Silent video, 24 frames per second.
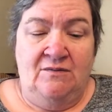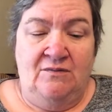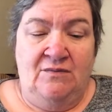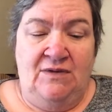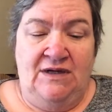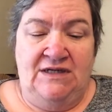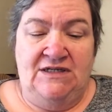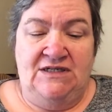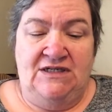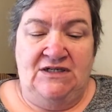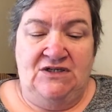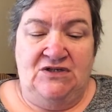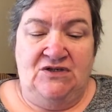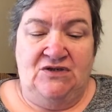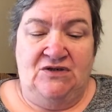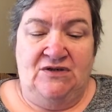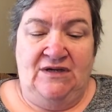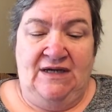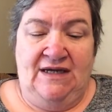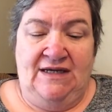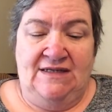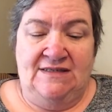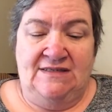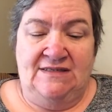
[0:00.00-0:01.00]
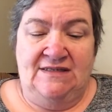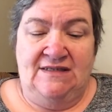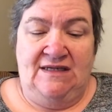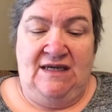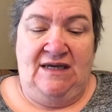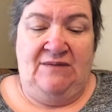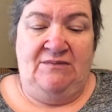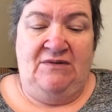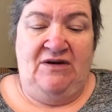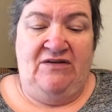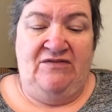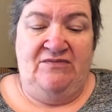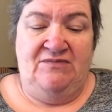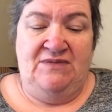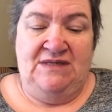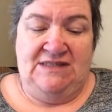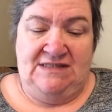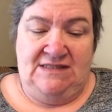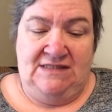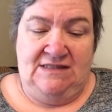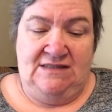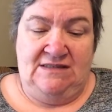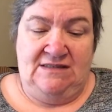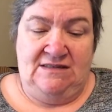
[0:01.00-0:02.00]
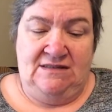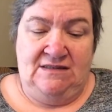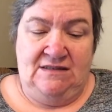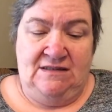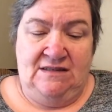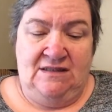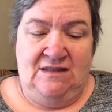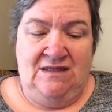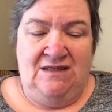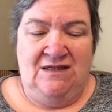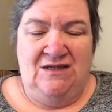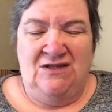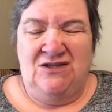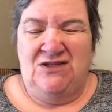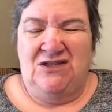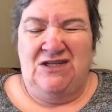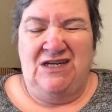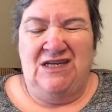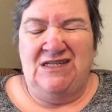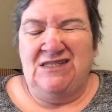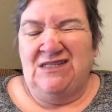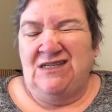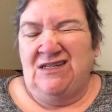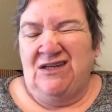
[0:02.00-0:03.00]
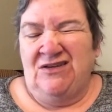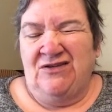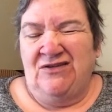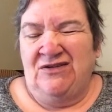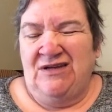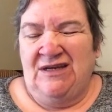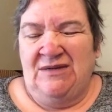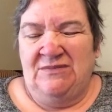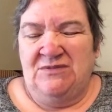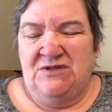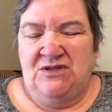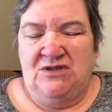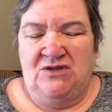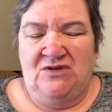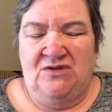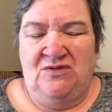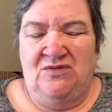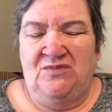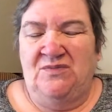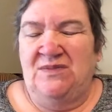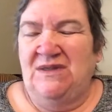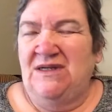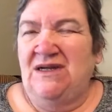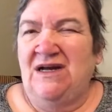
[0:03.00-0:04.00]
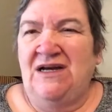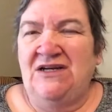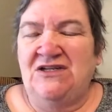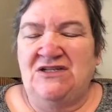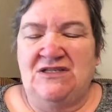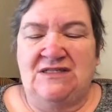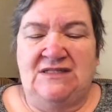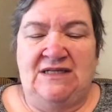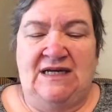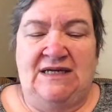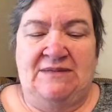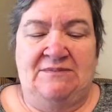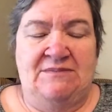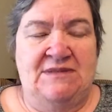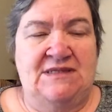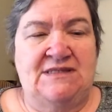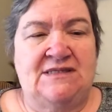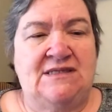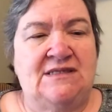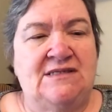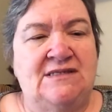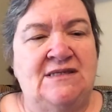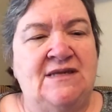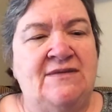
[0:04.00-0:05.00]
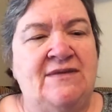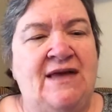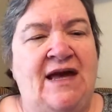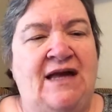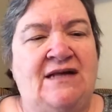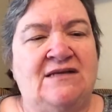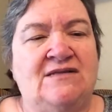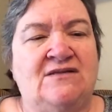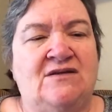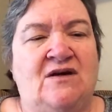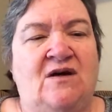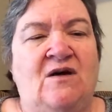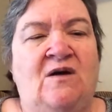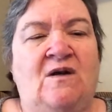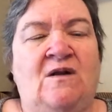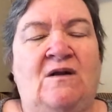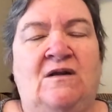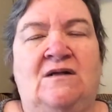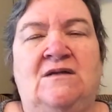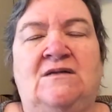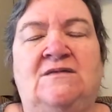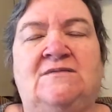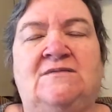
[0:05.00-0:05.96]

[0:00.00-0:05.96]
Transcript: My teacher has the name of Mrs. She has another name too, but I just like Mrs. and that's all.